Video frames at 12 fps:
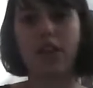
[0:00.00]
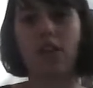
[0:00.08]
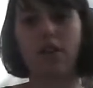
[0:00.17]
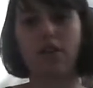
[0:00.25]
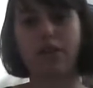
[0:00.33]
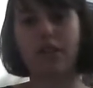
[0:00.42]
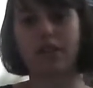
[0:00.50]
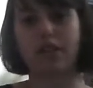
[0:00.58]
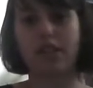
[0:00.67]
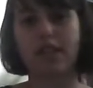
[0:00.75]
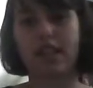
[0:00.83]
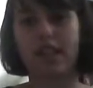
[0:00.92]
all of this
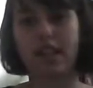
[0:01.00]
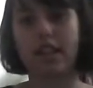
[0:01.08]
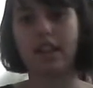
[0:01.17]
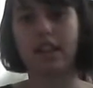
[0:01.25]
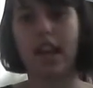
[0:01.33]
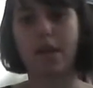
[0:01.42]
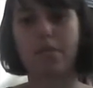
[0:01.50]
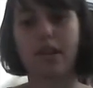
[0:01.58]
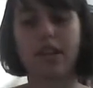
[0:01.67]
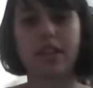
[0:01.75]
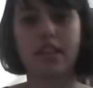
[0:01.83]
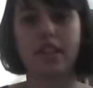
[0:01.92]

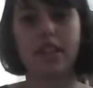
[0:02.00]
elaborate